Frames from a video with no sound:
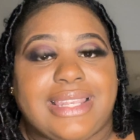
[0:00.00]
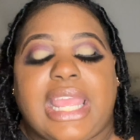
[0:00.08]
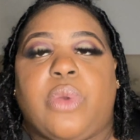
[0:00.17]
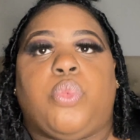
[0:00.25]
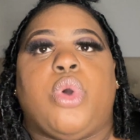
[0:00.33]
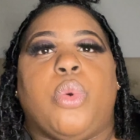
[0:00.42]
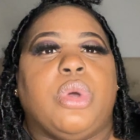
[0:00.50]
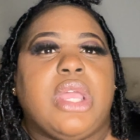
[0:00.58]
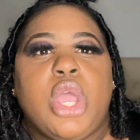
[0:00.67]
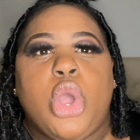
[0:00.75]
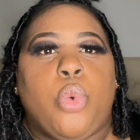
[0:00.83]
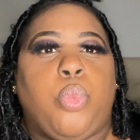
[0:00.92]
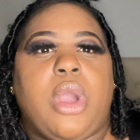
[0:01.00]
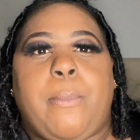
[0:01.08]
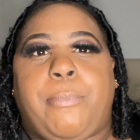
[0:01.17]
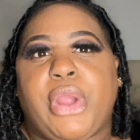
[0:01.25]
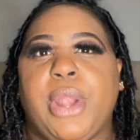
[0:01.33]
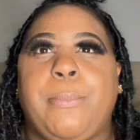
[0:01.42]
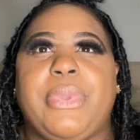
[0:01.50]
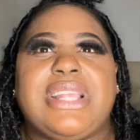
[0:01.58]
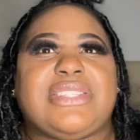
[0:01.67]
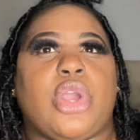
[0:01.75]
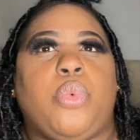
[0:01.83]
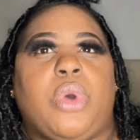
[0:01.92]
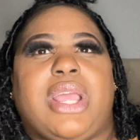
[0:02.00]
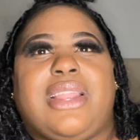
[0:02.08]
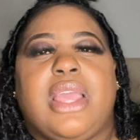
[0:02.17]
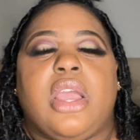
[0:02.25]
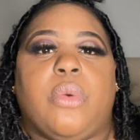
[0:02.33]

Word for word: Like, what would, what purpose or what,